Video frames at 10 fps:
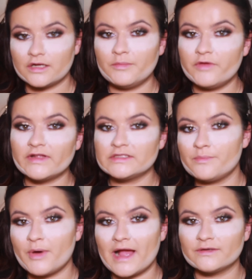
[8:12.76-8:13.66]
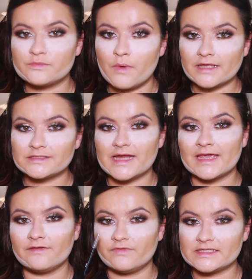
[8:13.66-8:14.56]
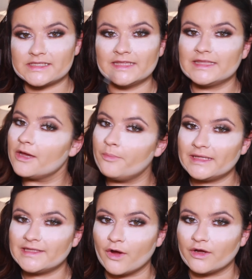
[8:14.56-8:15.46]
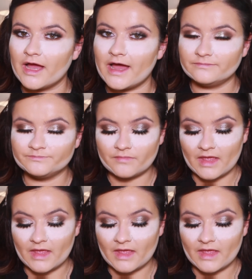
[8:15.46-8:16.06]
I'm going to move on to brows whilst I give this a little bit longer.